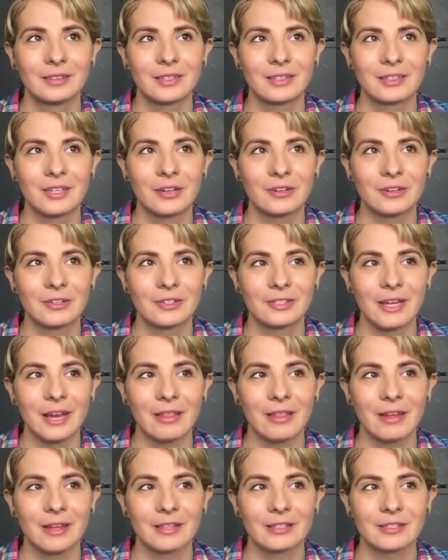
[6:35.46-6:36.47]
doesn't
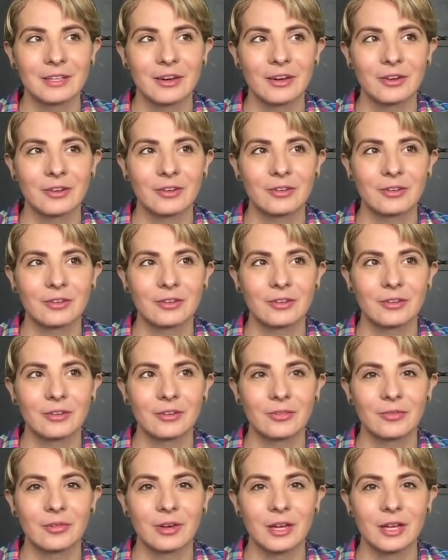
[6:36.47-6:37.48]
understand that it's a
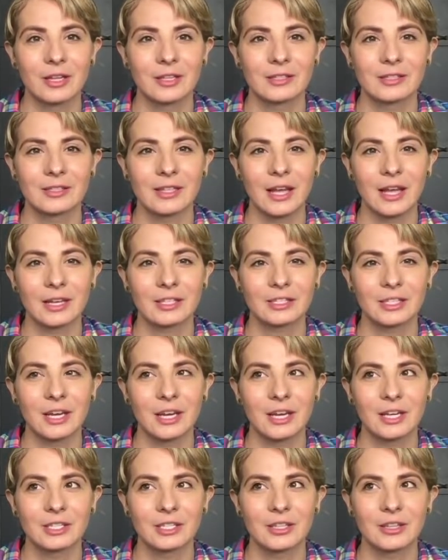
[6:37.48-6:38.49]

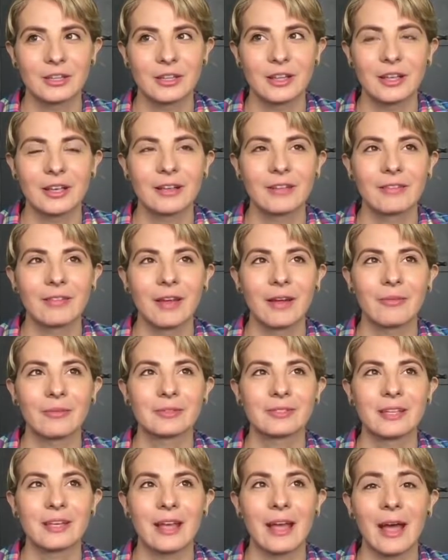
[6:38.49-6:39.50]
Korean/Asian thing that
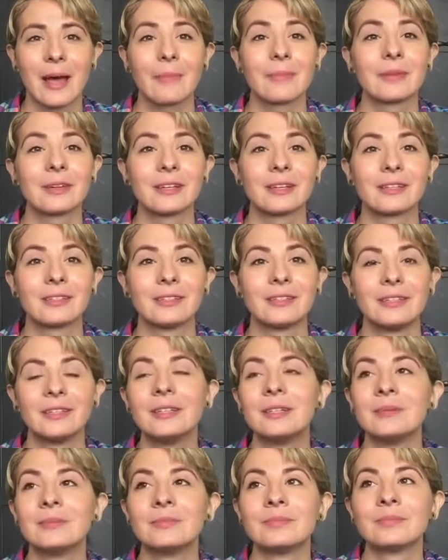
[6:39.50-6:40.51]
was like happening
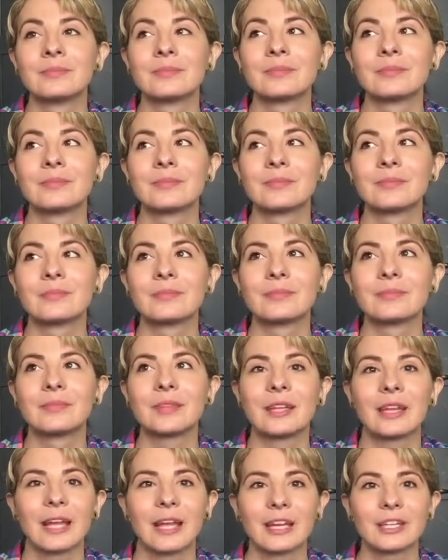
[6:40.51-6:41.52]

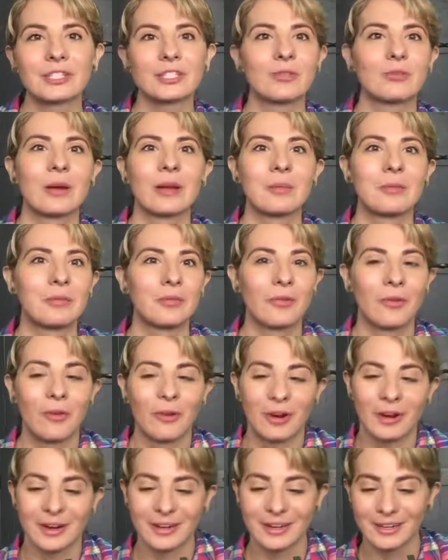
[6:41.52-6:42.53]
in Asia way
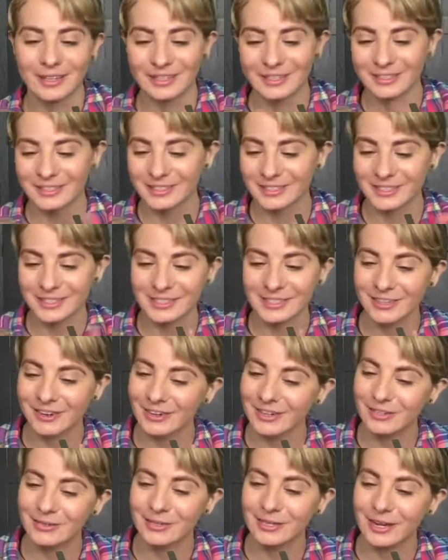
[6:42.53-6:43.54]
before she
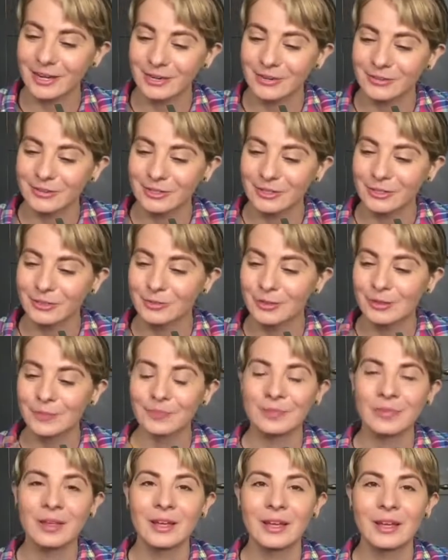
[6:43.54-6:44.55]
started doing it on YouTube.
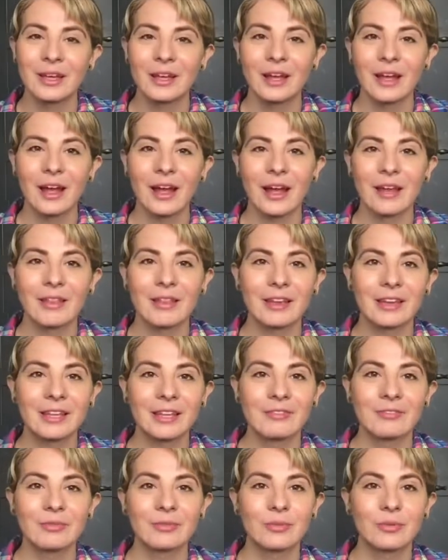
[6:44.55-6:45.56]
And then
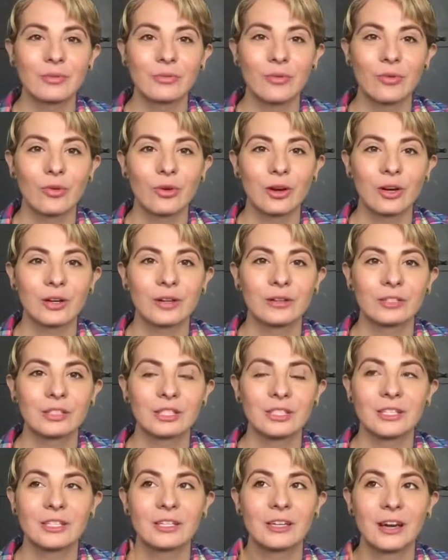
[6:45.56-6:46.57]
even before
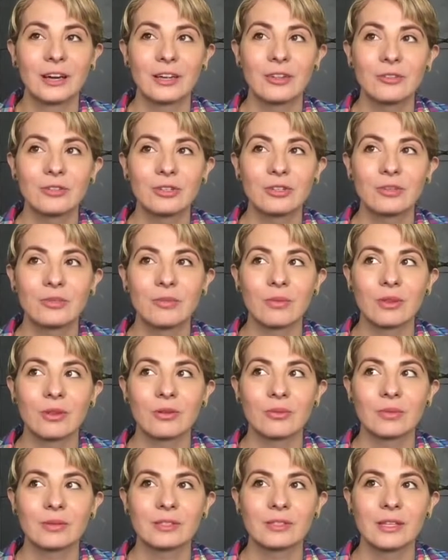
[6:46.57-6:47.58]
she did on YouTube,
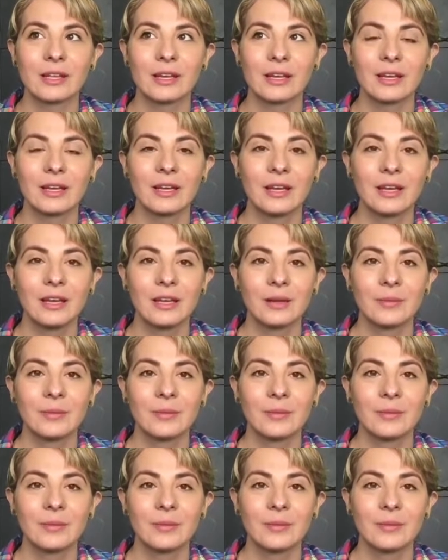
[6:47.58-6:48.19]
there was like